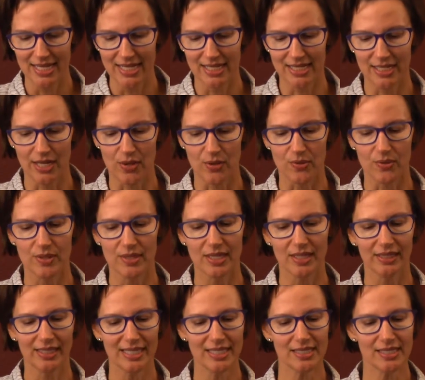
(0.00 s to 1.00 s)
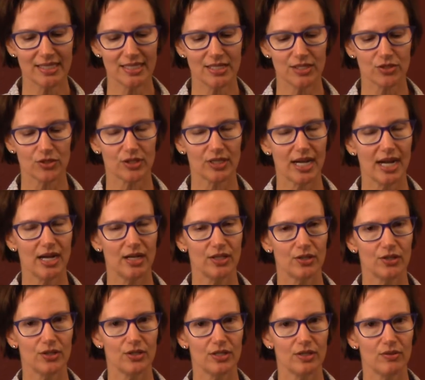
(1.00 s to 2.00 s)
So the lenses are
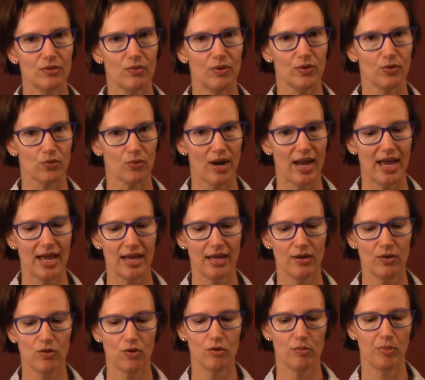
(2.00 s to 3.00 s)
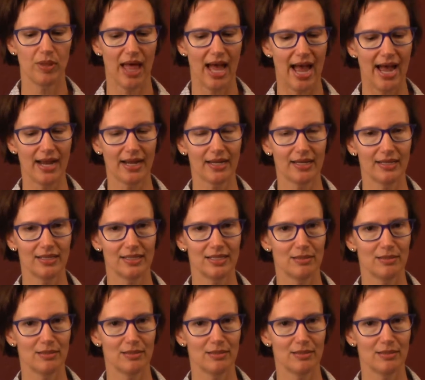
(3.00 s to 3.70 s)
colored with red or black,